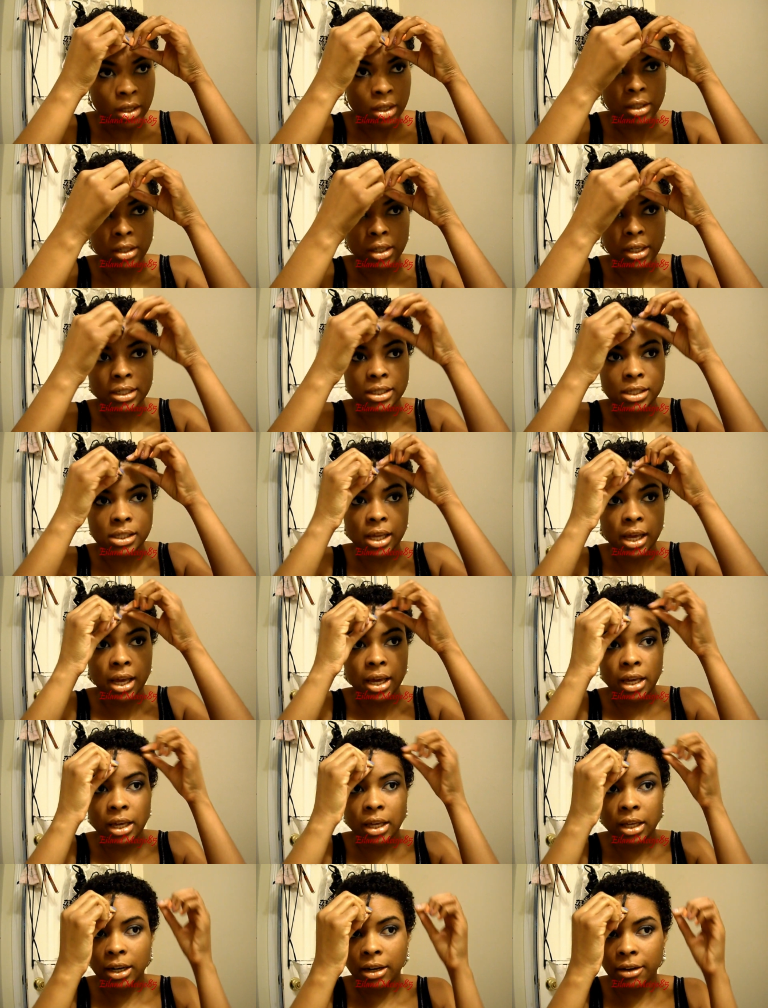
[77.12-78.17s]
Like I
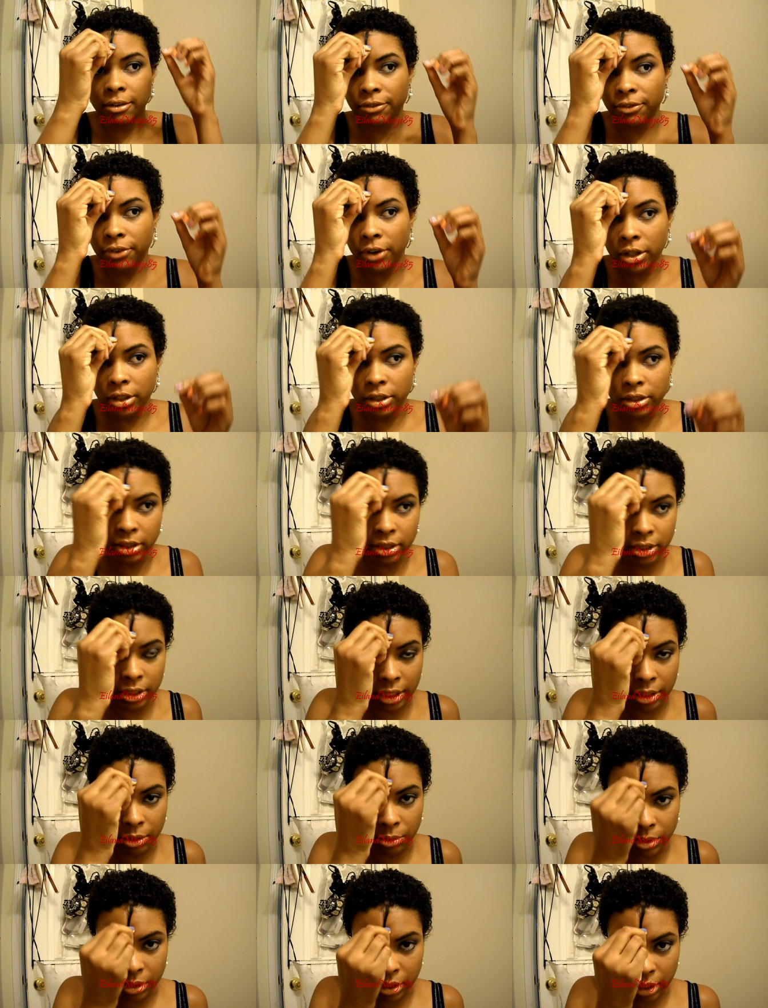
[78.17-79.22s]
said, at first
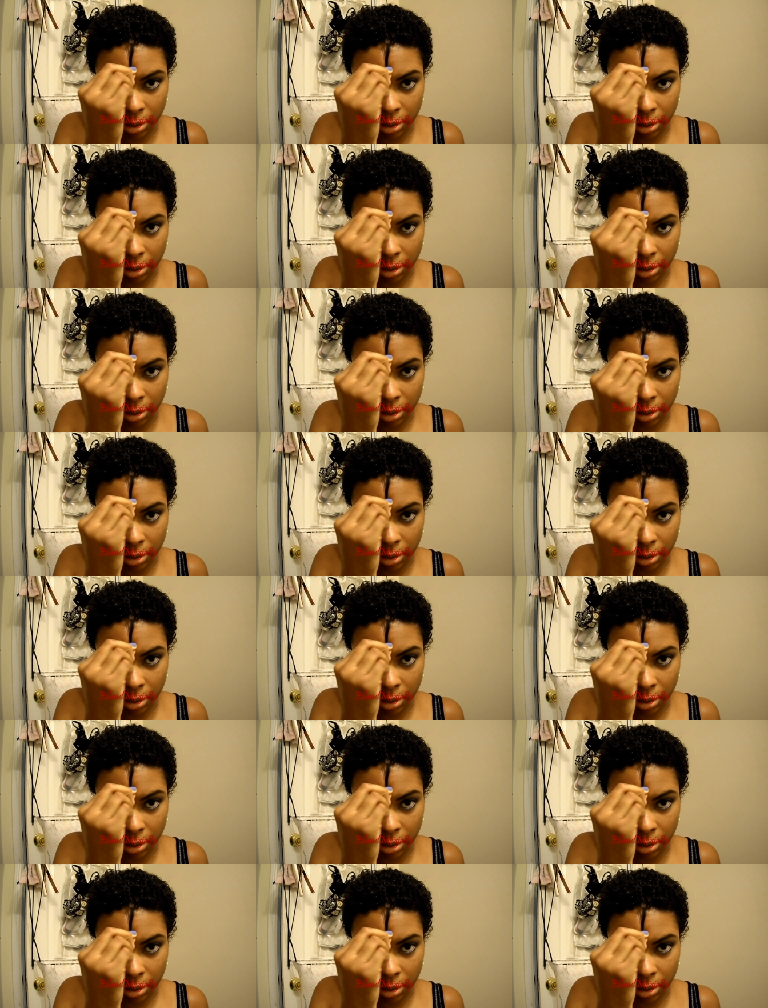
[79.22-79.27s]
it was